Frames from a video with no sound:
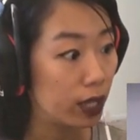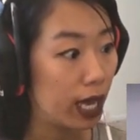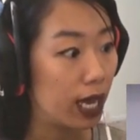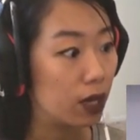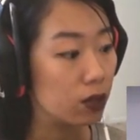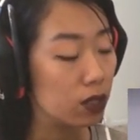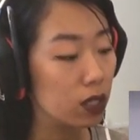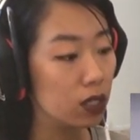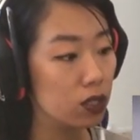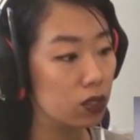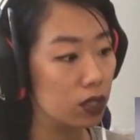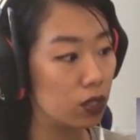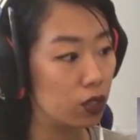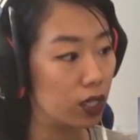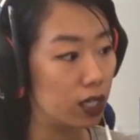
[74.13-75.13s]
out so
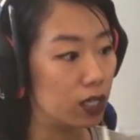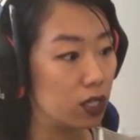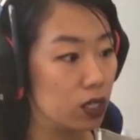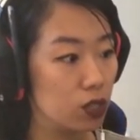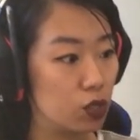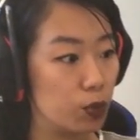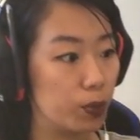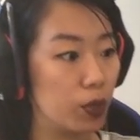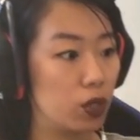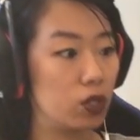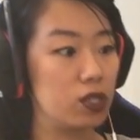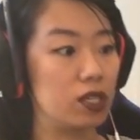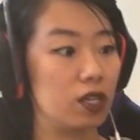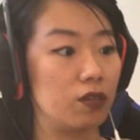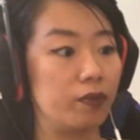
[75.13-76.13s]
that you can support
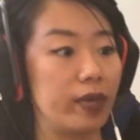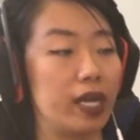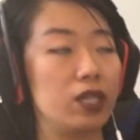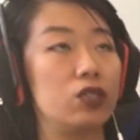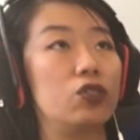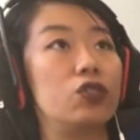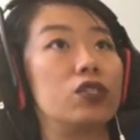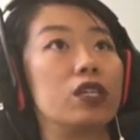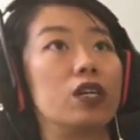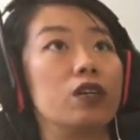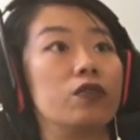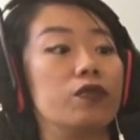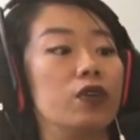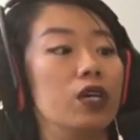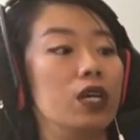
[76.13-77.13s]
yourself, balance
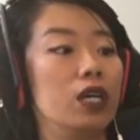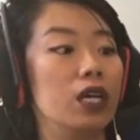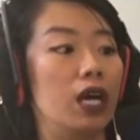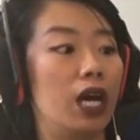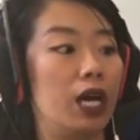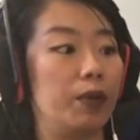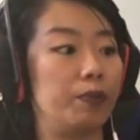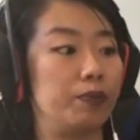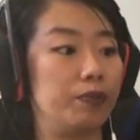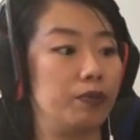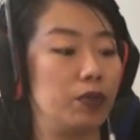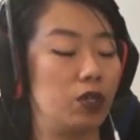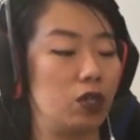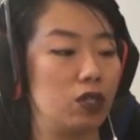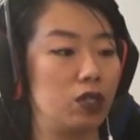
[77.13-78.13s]
yourself, a
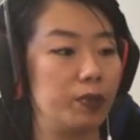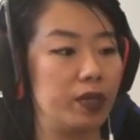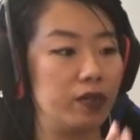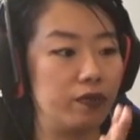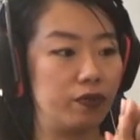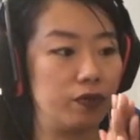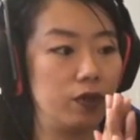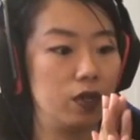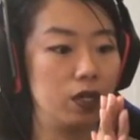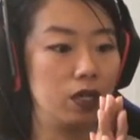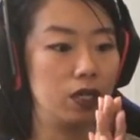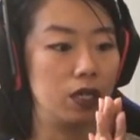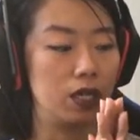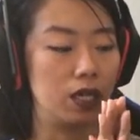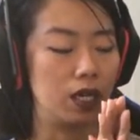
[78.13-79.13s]
little bit
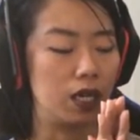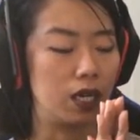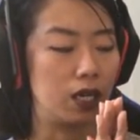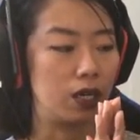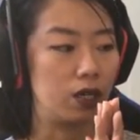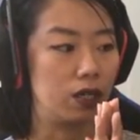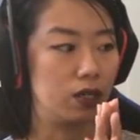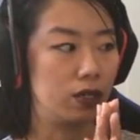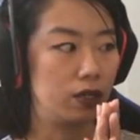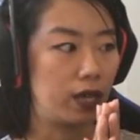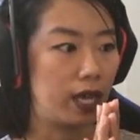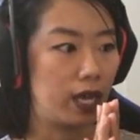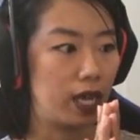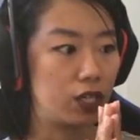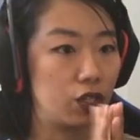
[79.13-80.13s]
of
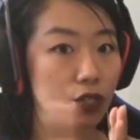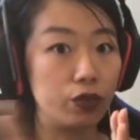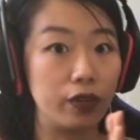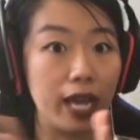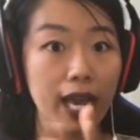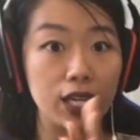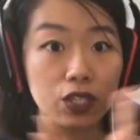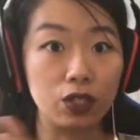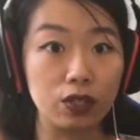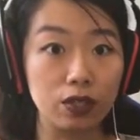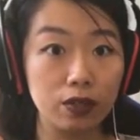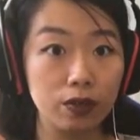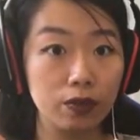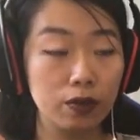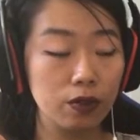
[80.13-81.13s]
action
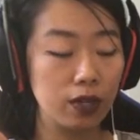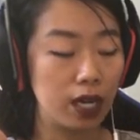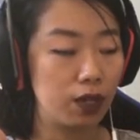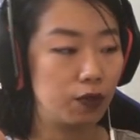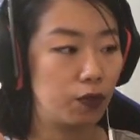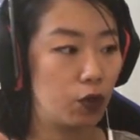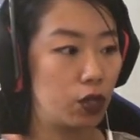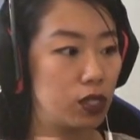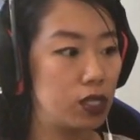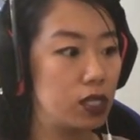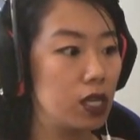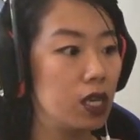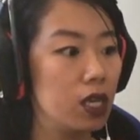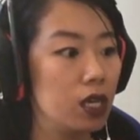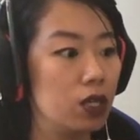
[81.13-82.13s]
reaction kind of
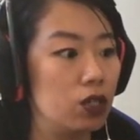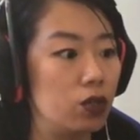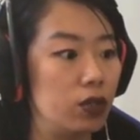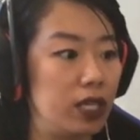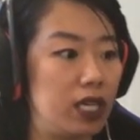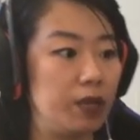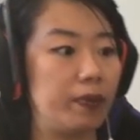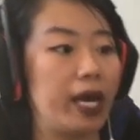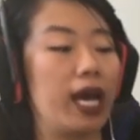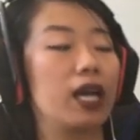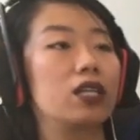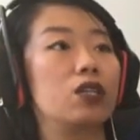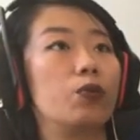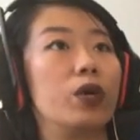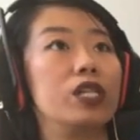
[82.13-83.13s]
force. You're leaning
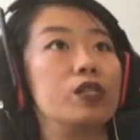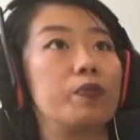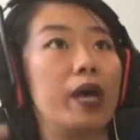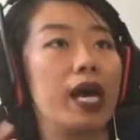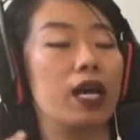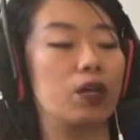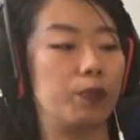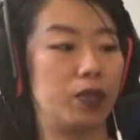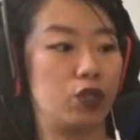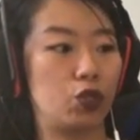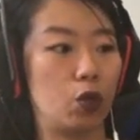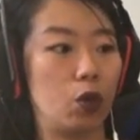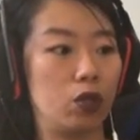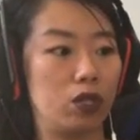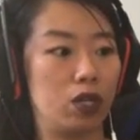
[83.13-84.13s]
back, the weight's back, but
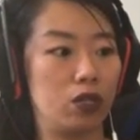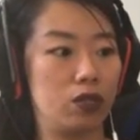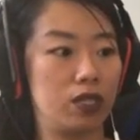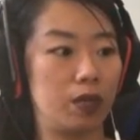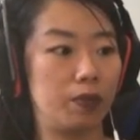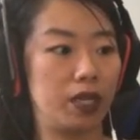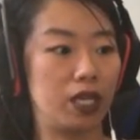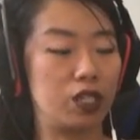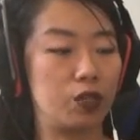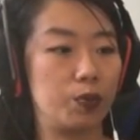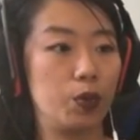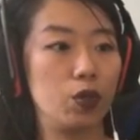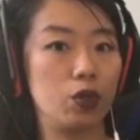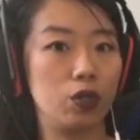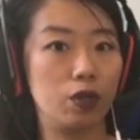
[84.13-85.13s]
you're holding on to something, it's
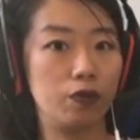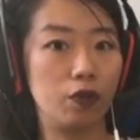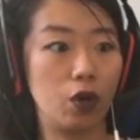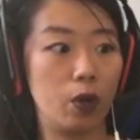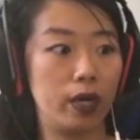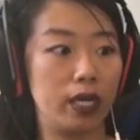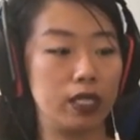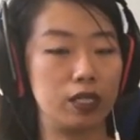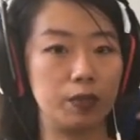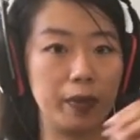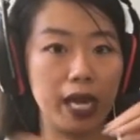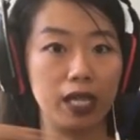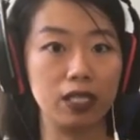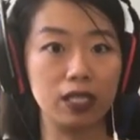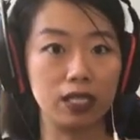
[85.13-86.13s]
pulling you forward, it
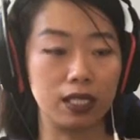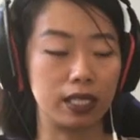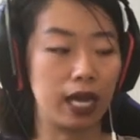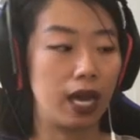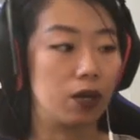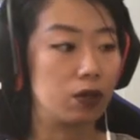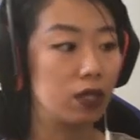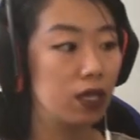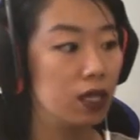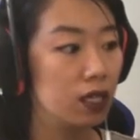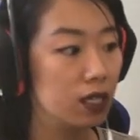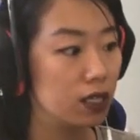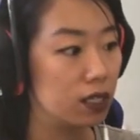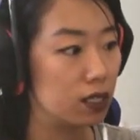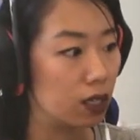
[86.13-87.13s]
balances out.
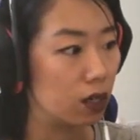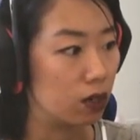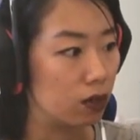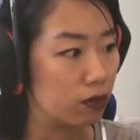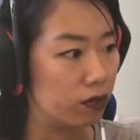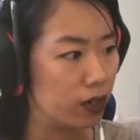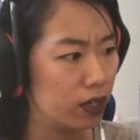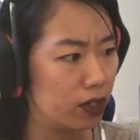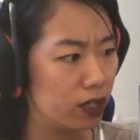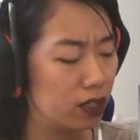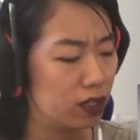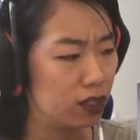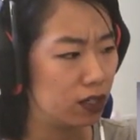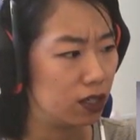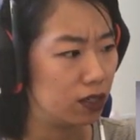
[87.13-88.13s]
So
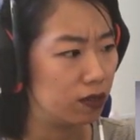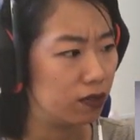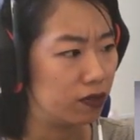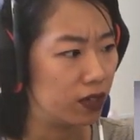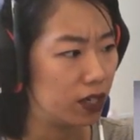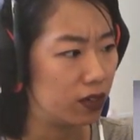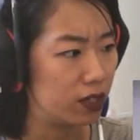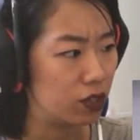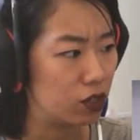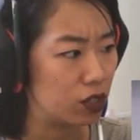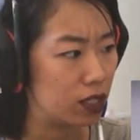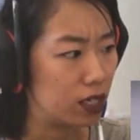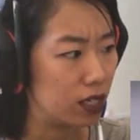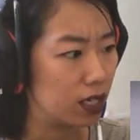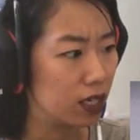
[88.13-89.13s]
very, very
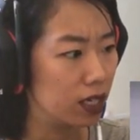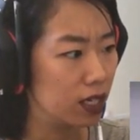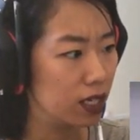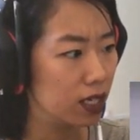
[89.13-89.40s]
interesting.